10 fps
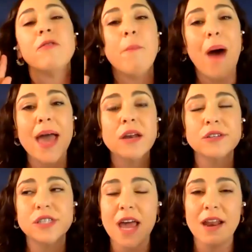from my
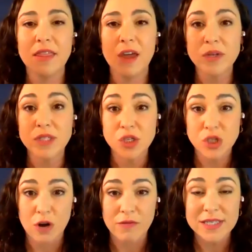understanding, there was a
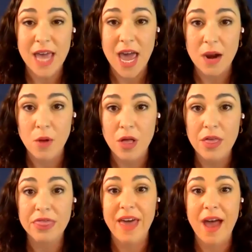service
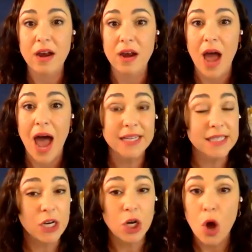animal that I
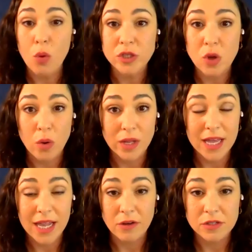didn't know was
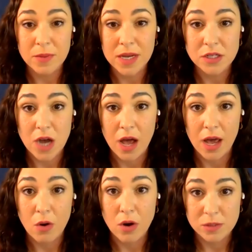only allowed to be a
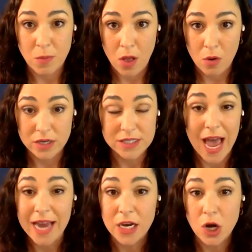dog or a small horse.
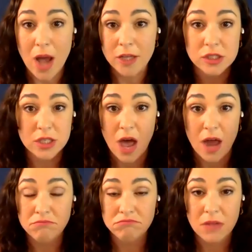I didn't know. I just
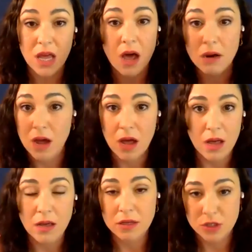thought
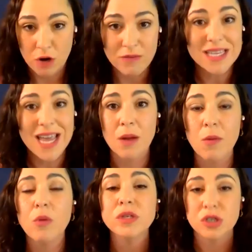a service
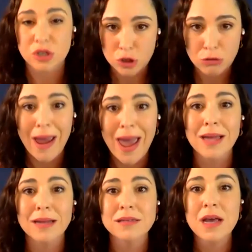animal was just
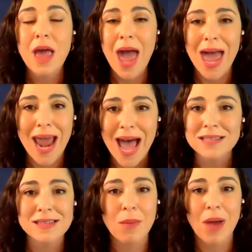trained and
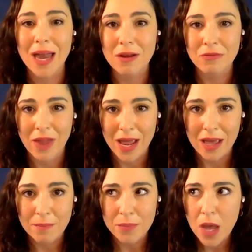had some kind of like